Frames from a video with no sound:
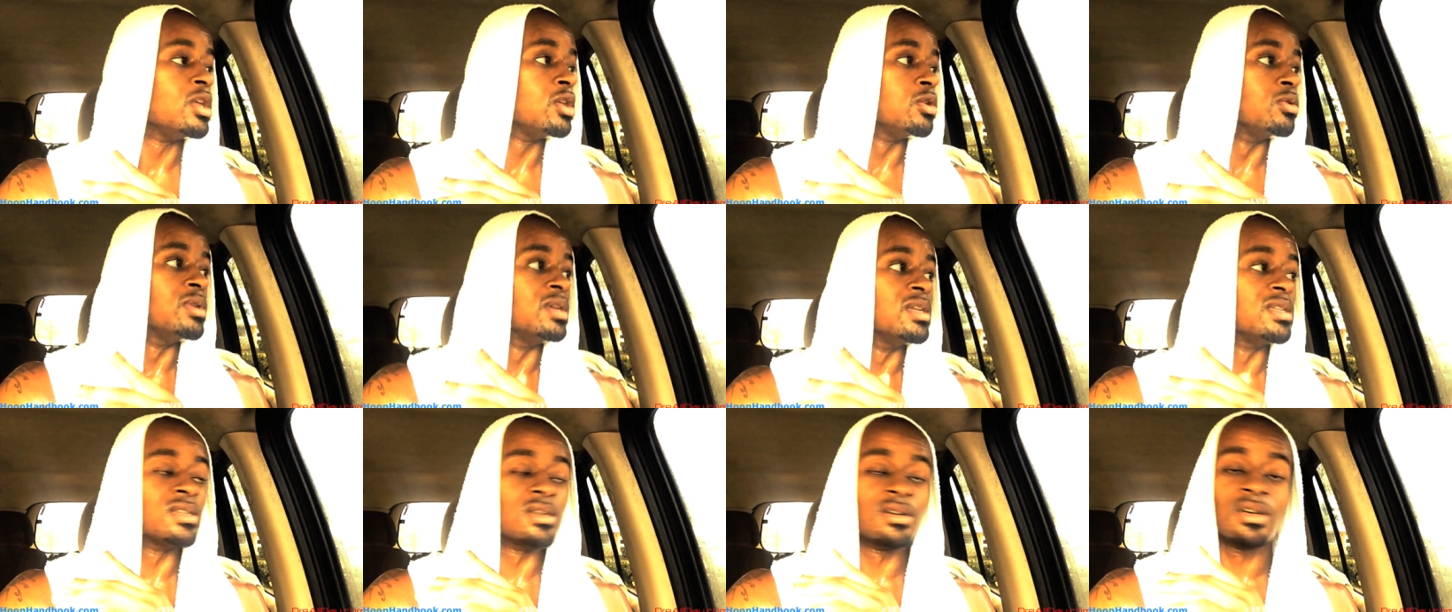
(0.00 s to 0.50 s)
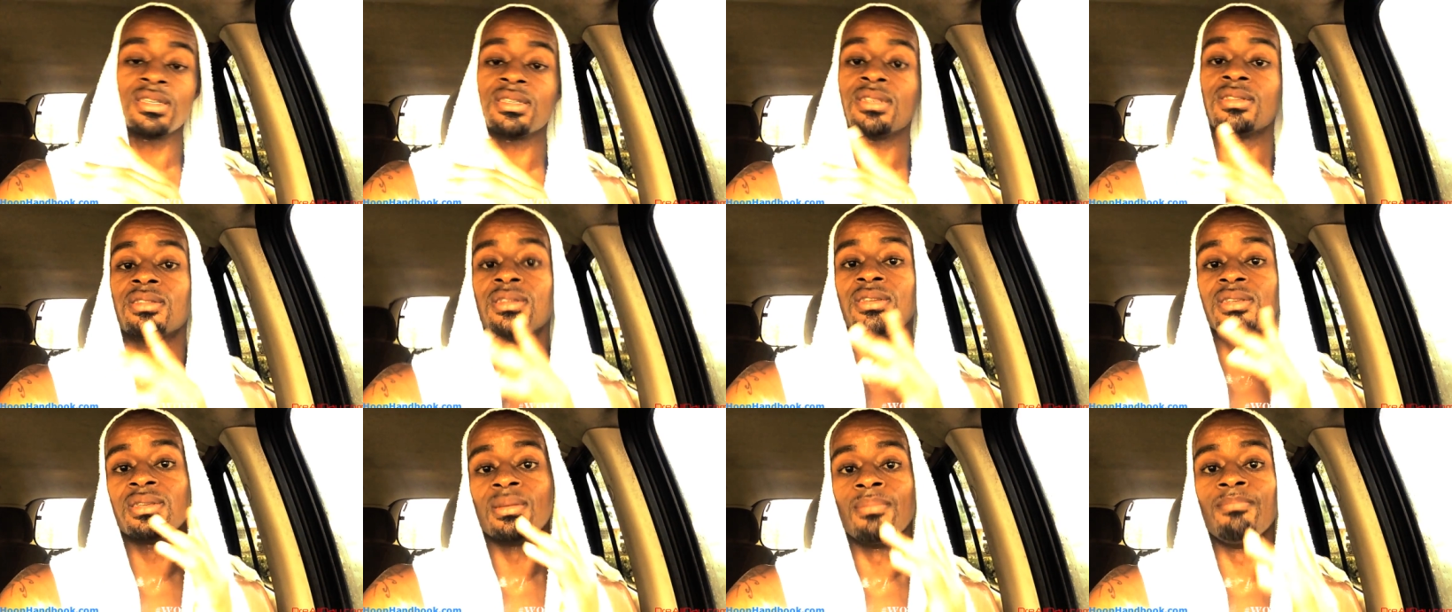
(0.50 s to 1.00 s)
you need to listen
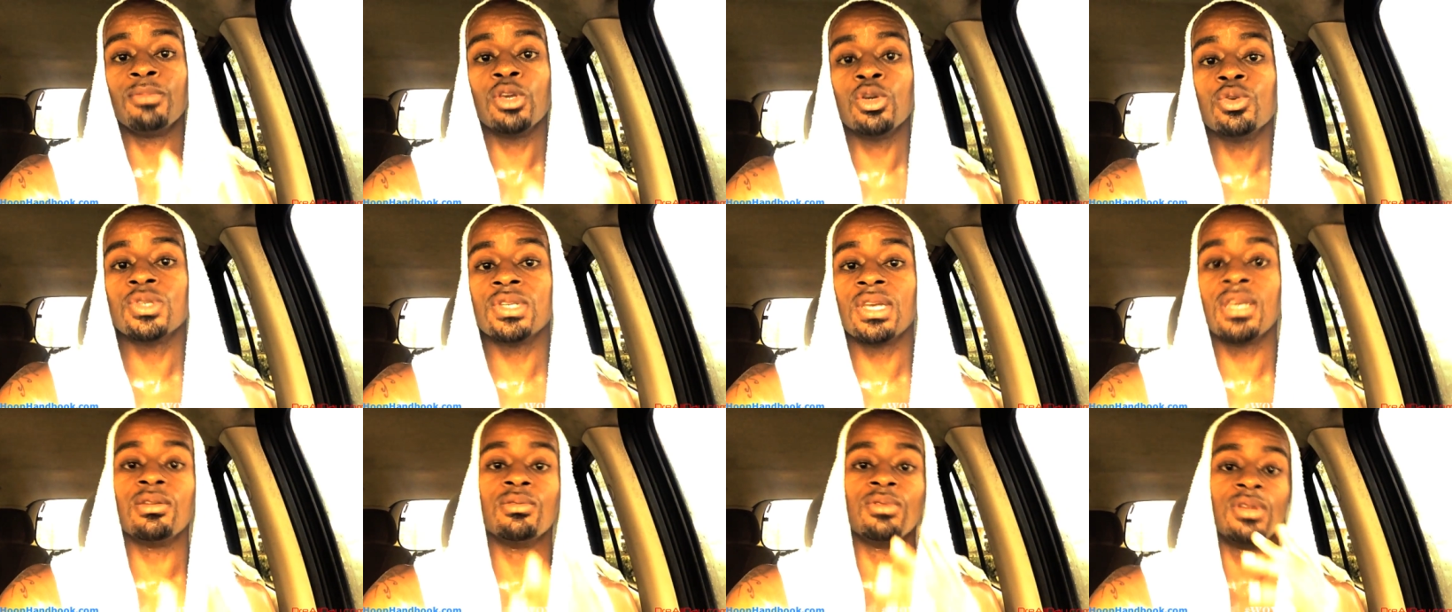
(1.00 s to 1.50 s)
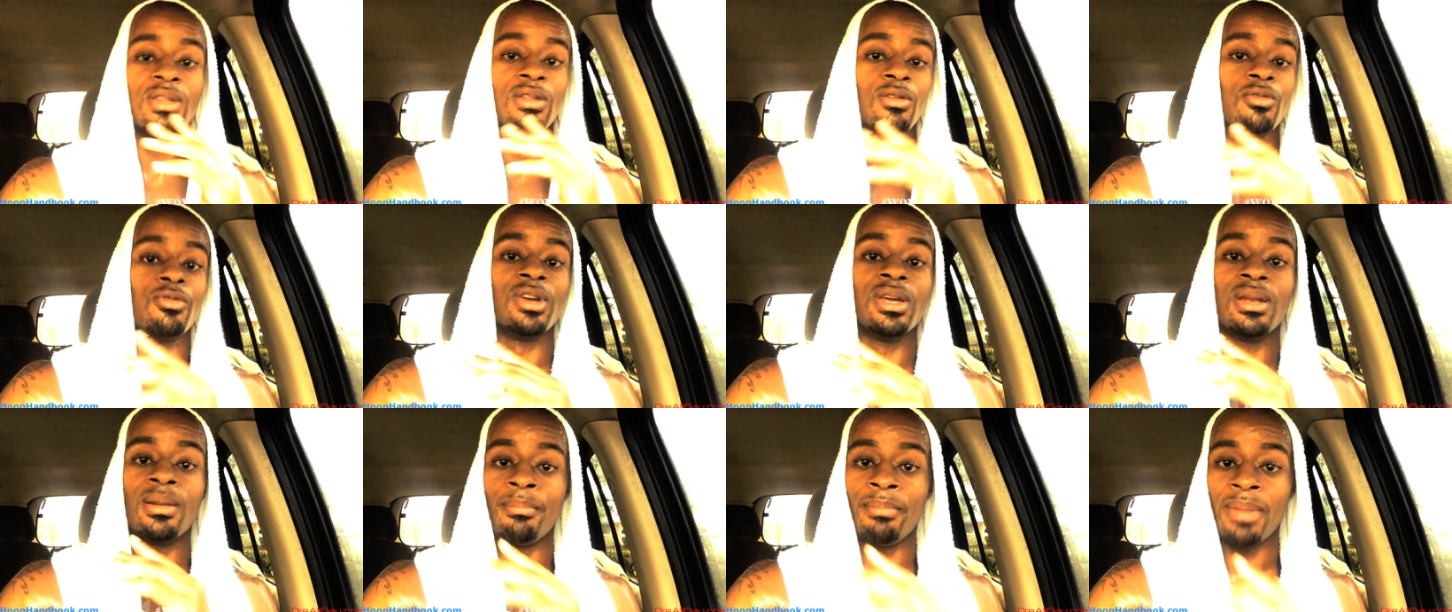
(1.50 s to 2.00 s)
to some music, you need to
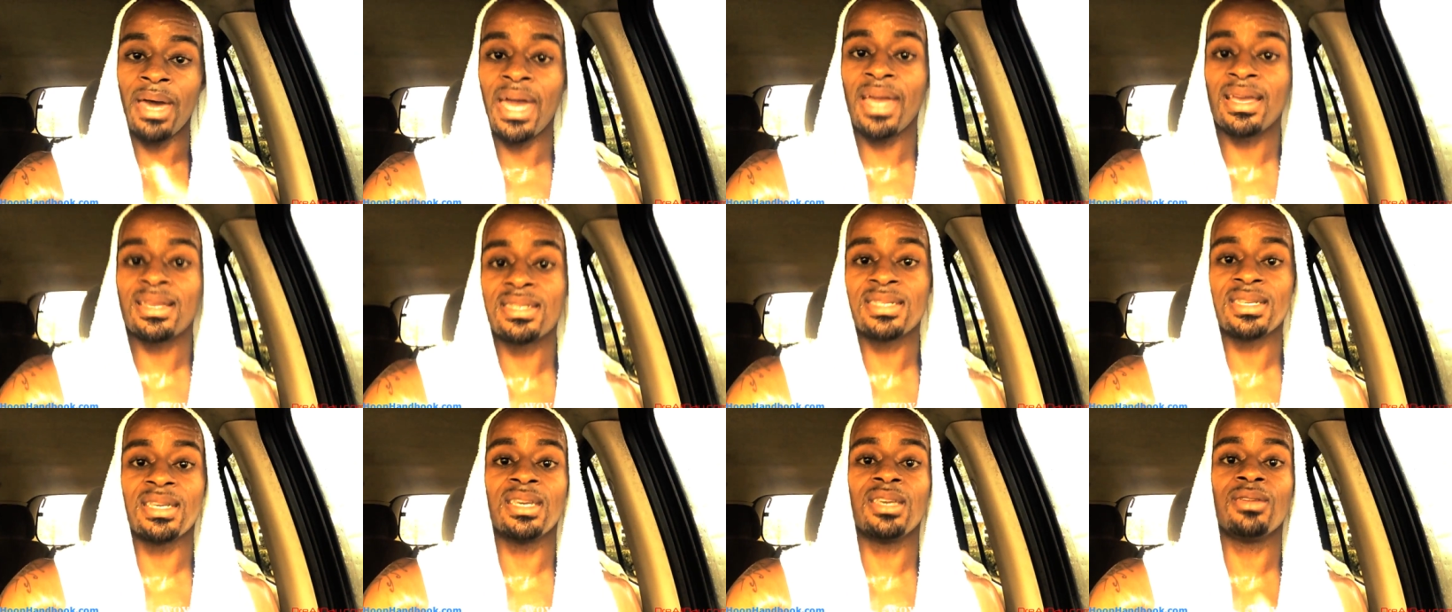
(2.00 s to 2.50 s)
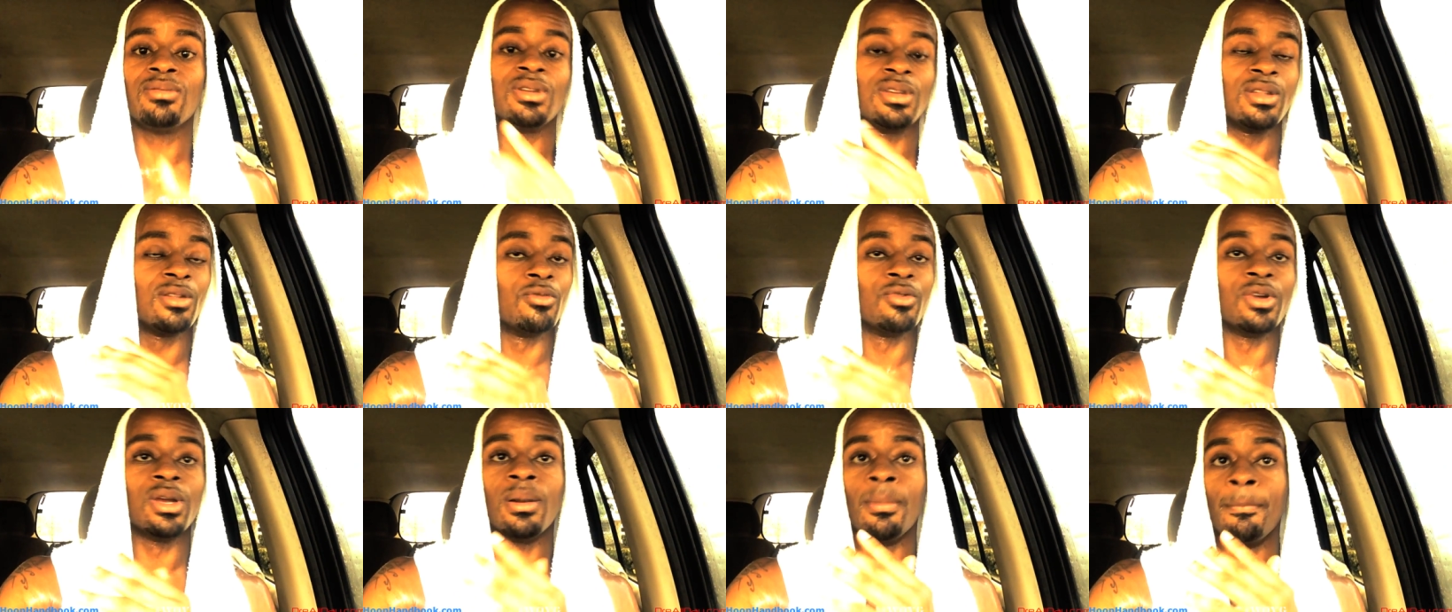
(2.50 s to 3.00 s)
read a magazine, you need
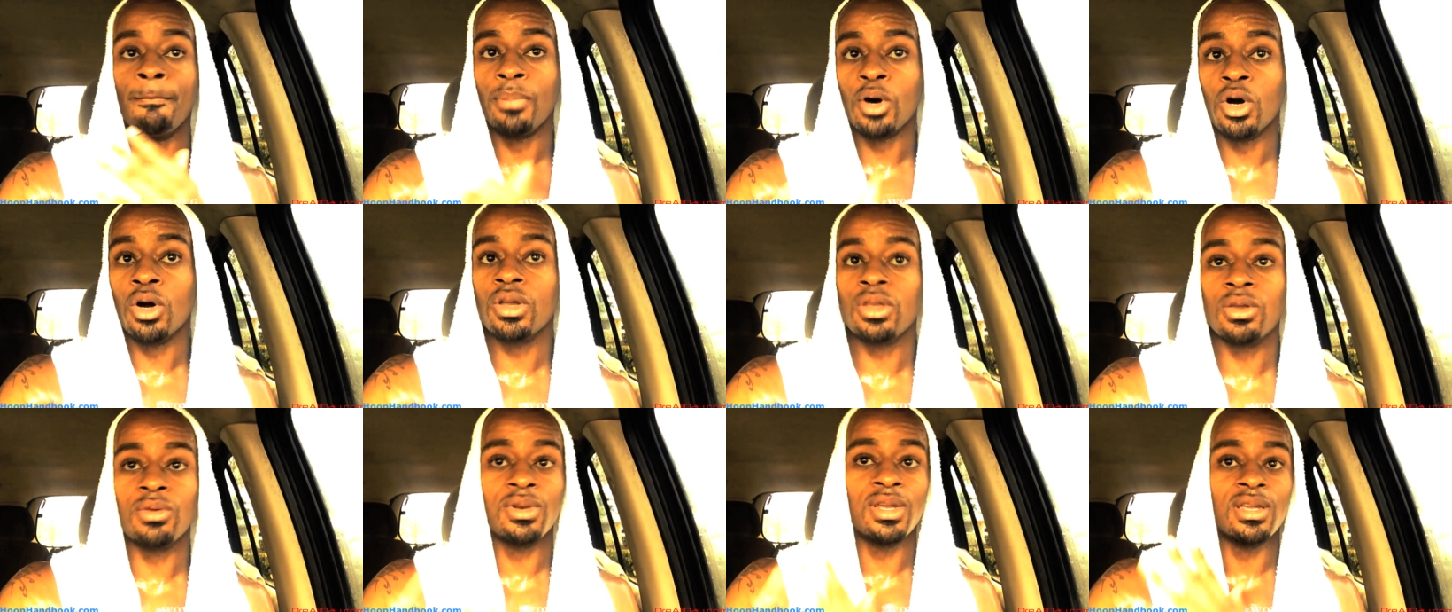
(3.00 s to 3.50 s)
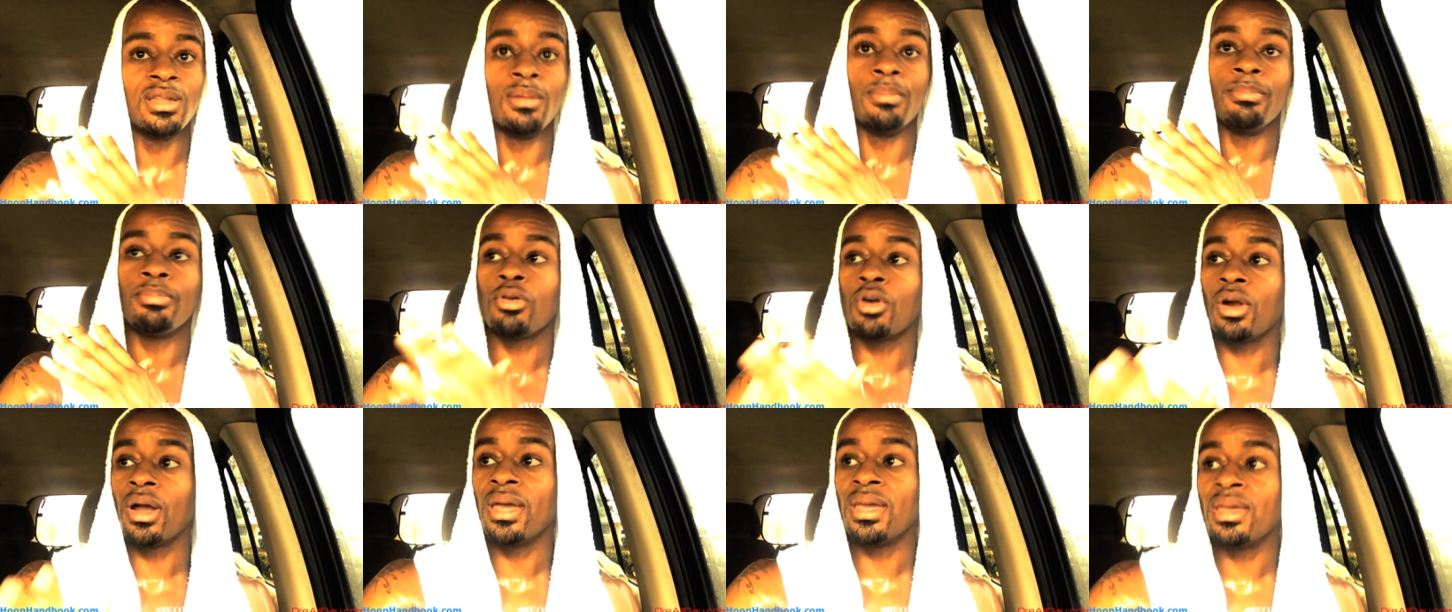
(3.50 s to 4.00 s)
to read a book, you need to
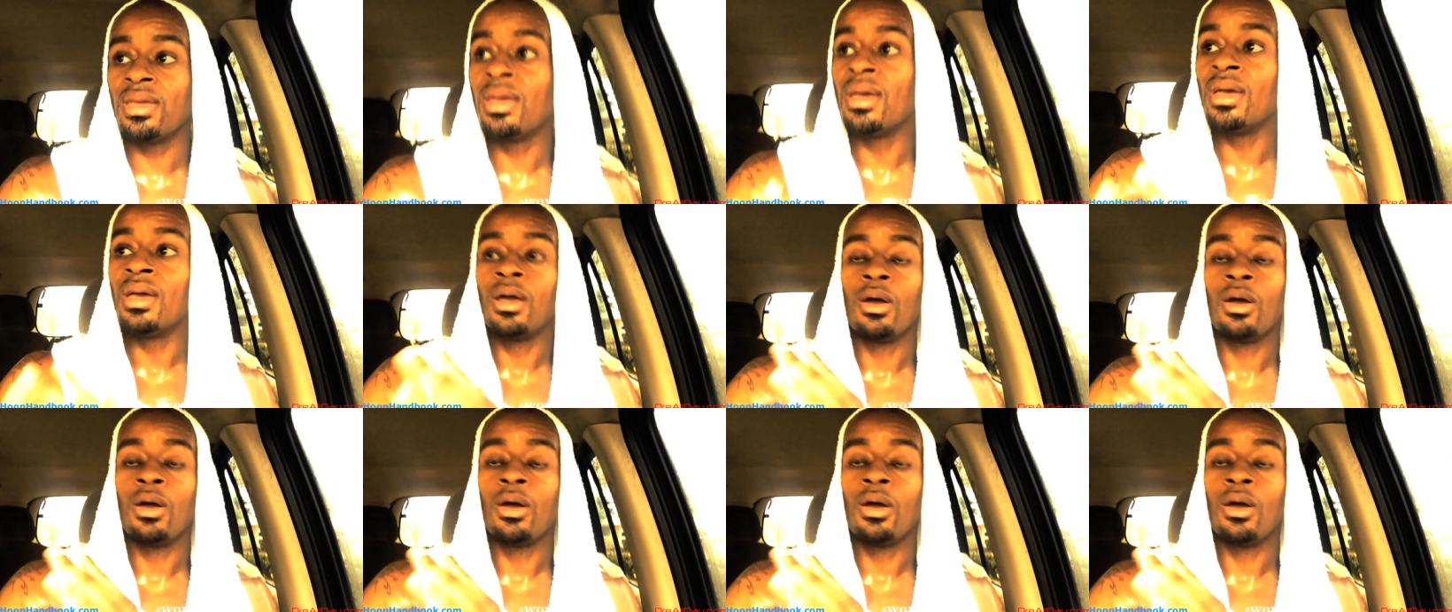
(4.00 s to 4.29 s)
pray,